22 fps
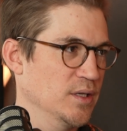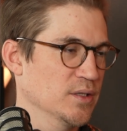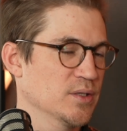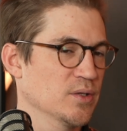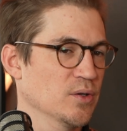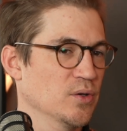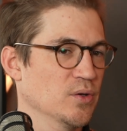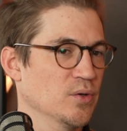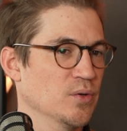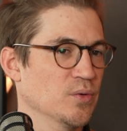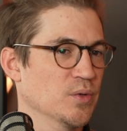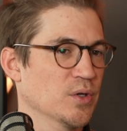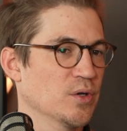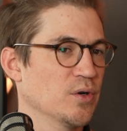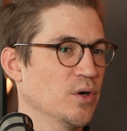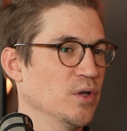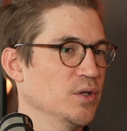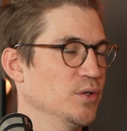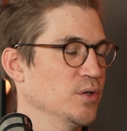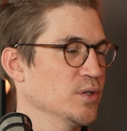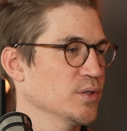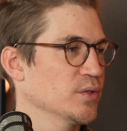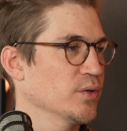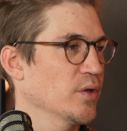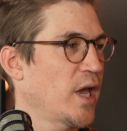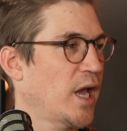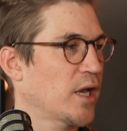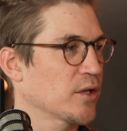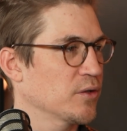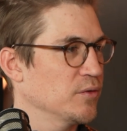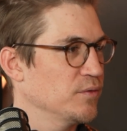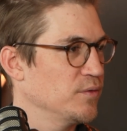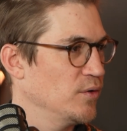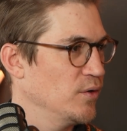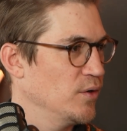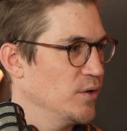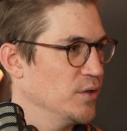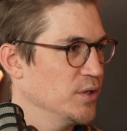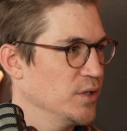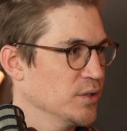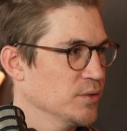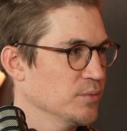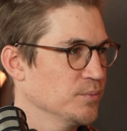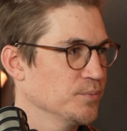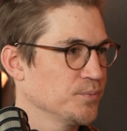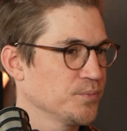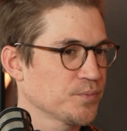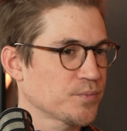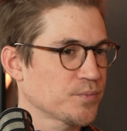So we call it also active learning.